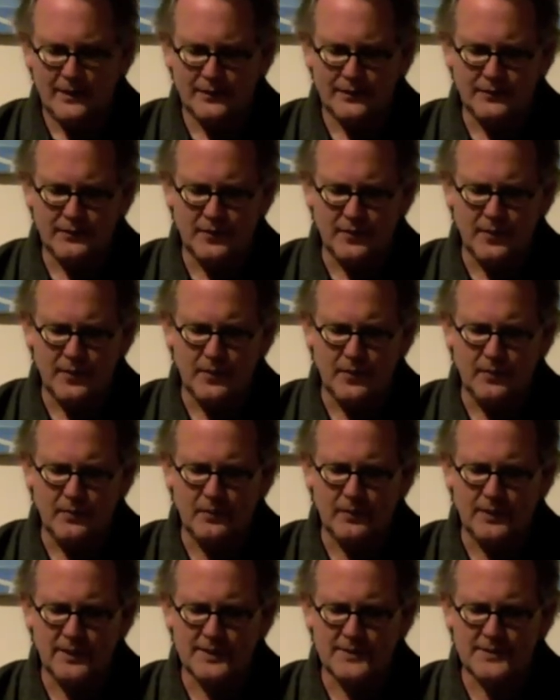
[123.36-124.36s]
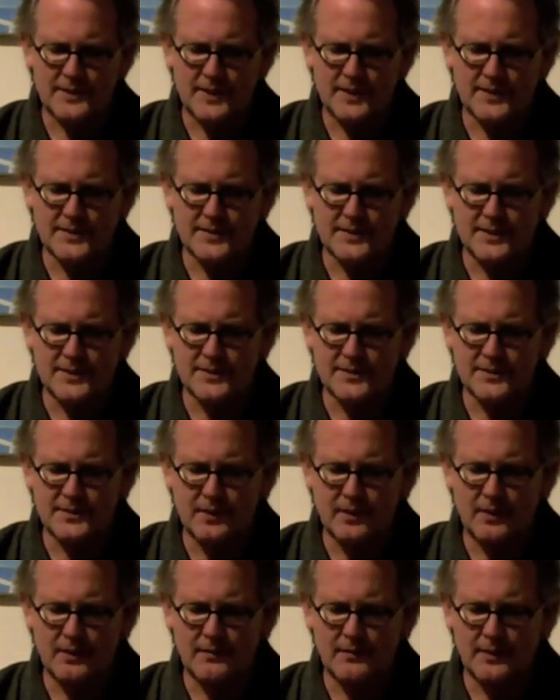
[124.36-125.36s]
So when it says this
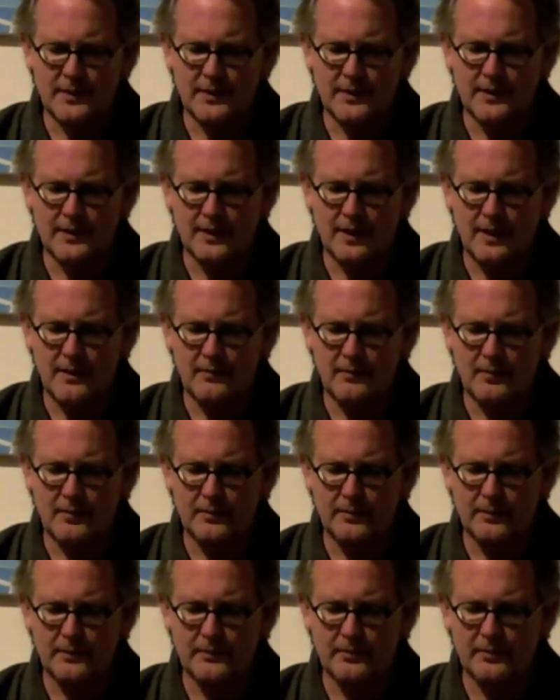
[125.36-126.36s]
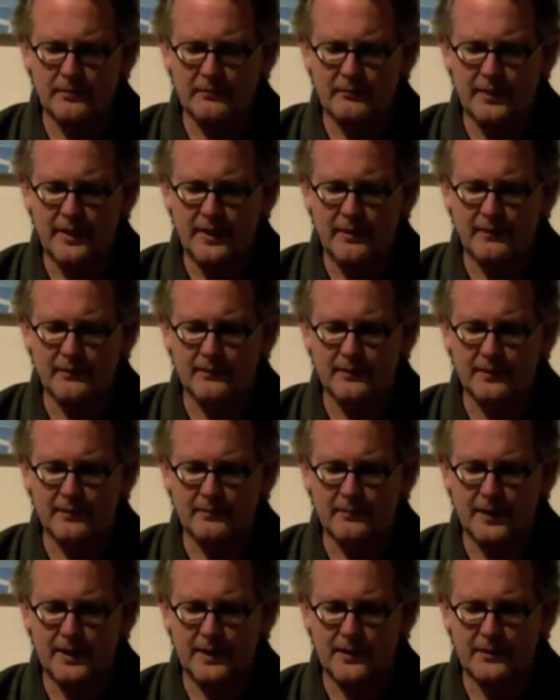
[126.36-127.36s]
Dharma, incomparably profound
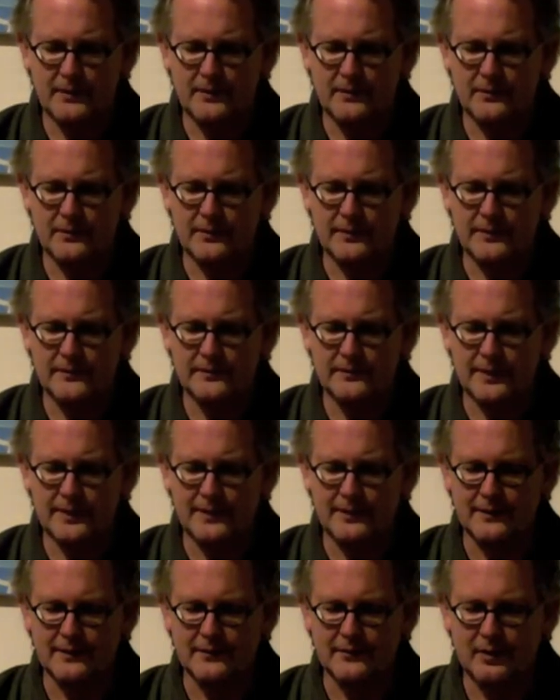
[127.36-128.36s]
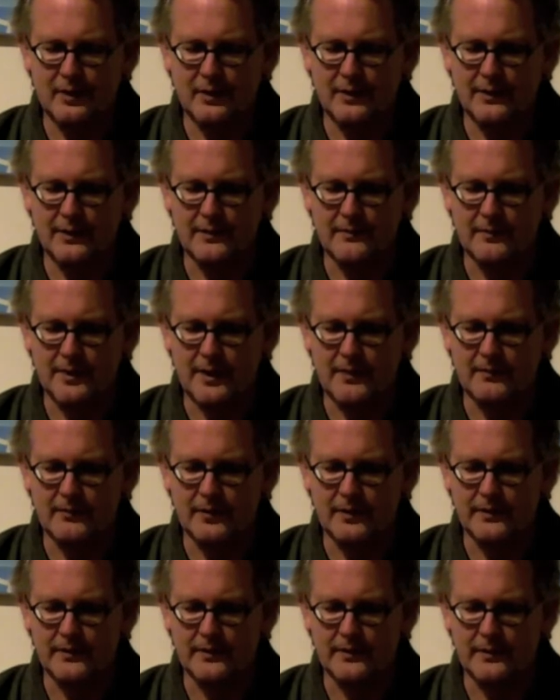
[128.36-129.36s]
and minutely subtle, is hardly met
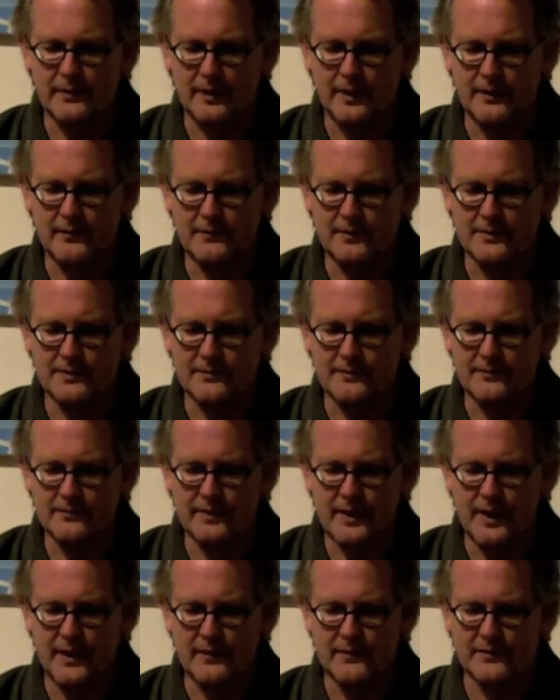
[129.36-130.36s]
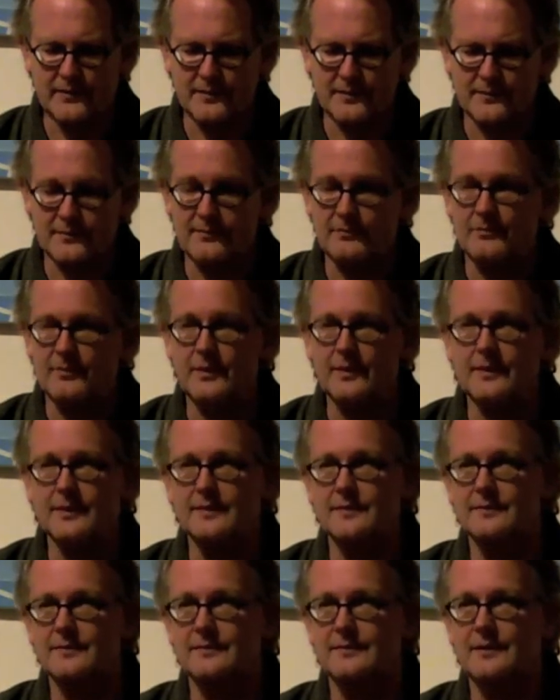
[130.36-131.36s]
with in hundreds of thousands of
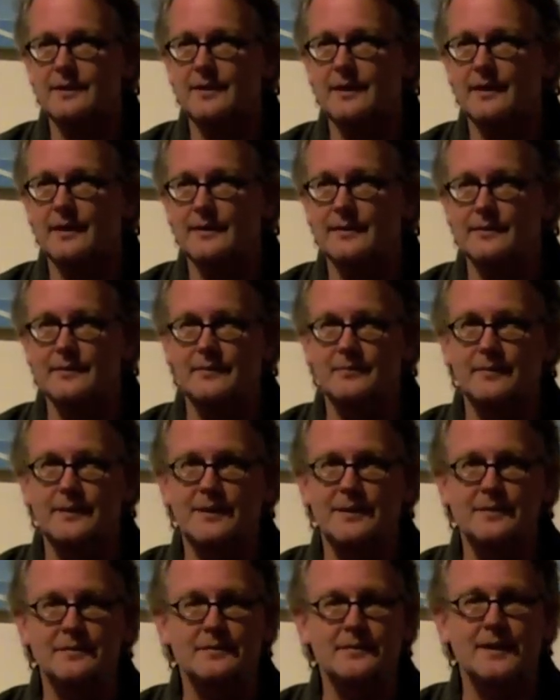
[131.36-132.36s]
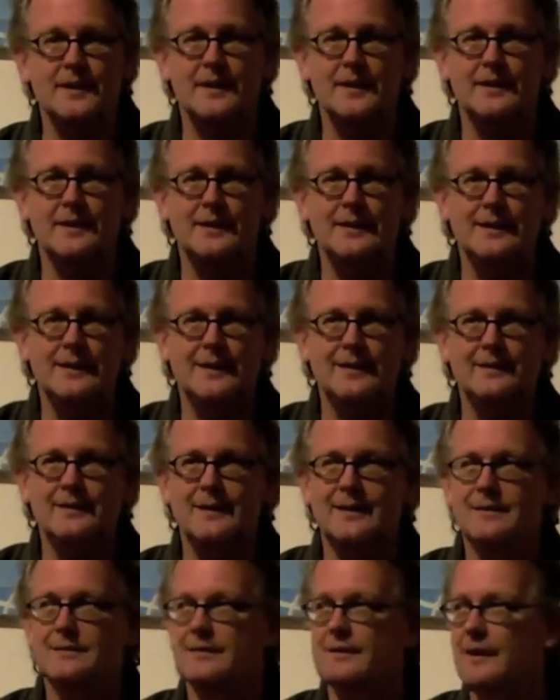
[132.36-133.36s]
millions of eons, it means that it
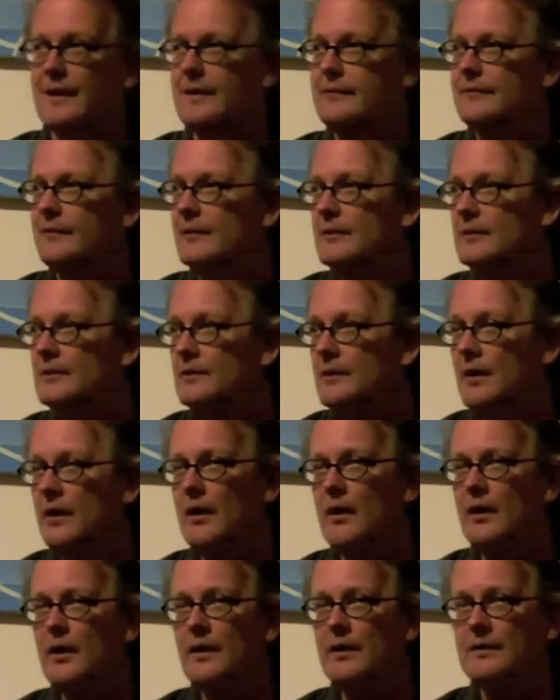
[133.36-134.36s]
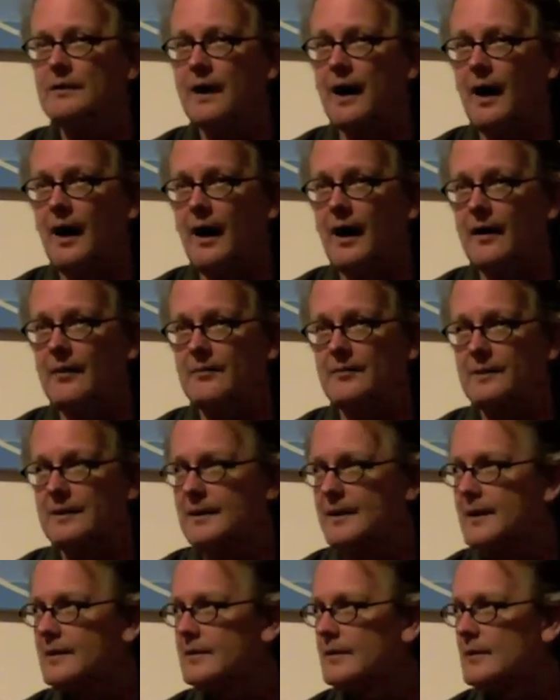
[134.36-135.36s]
takes life a long time to
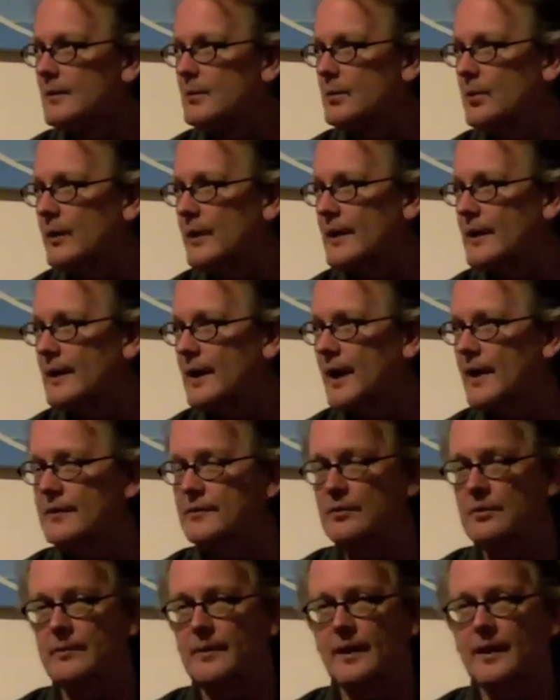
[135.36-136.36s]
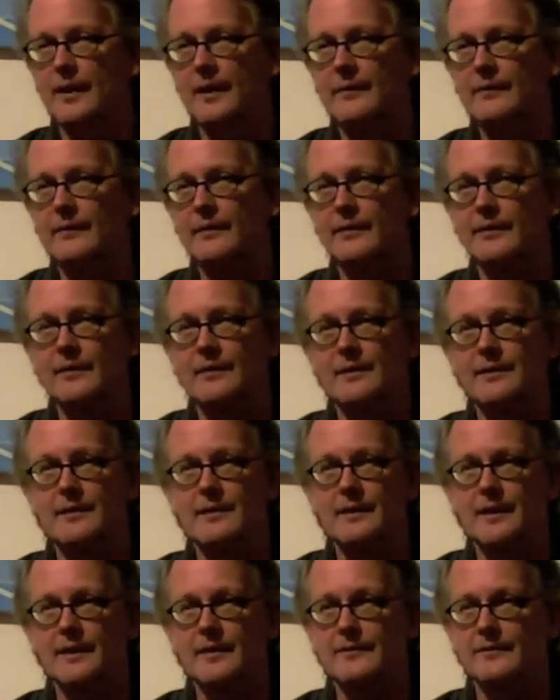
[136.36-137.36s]
get to the point it got to about
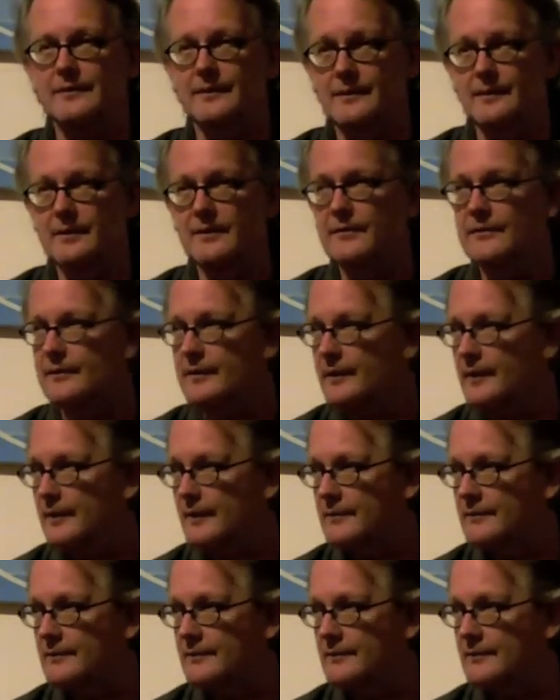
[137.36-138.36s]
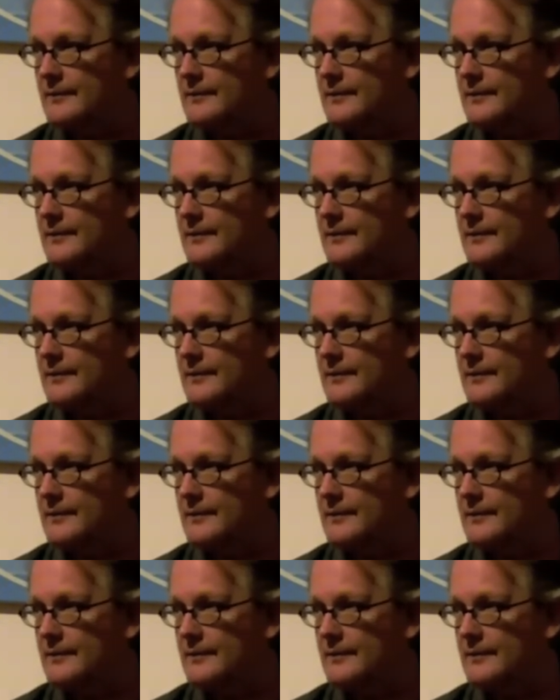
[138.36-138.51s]
130,000 years ago,